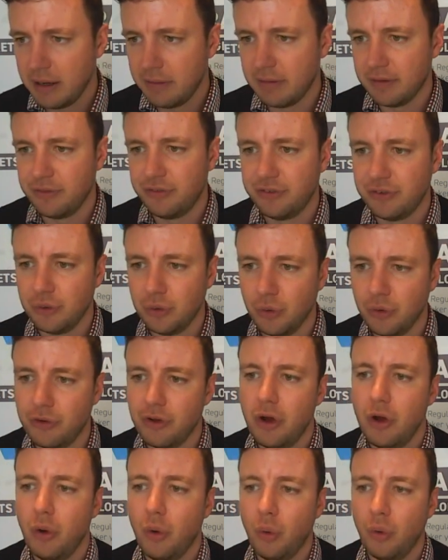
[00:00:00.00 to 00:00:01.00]
They soared
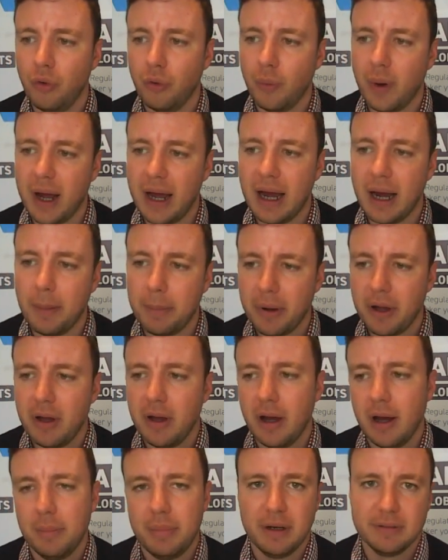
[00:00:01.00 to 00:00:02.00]
all the way up
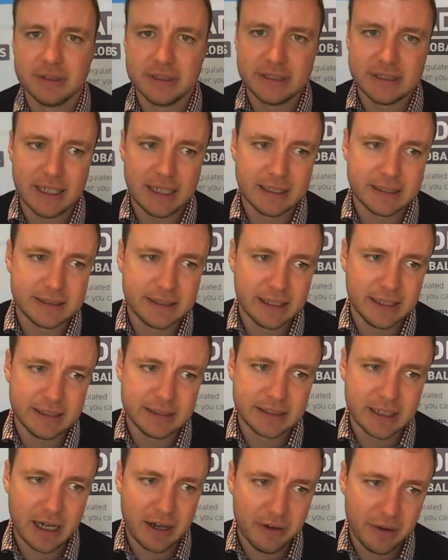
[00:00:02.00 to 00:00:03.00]
above 60,
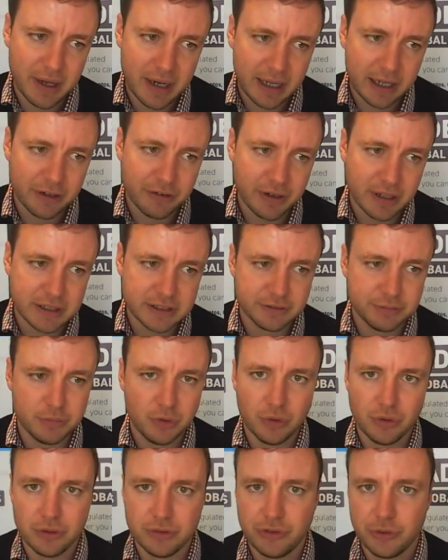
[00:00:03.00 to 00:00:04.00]
so an increase of
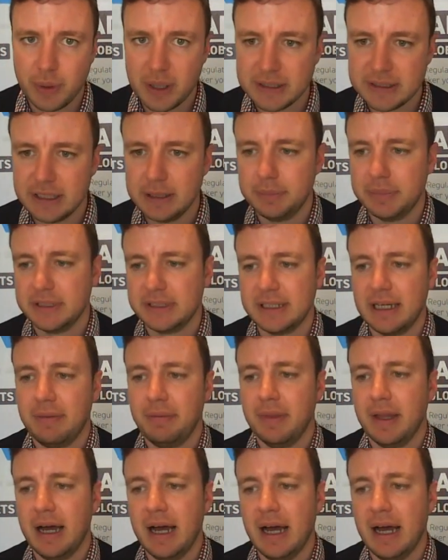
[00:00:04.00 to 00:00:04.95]
more than 20%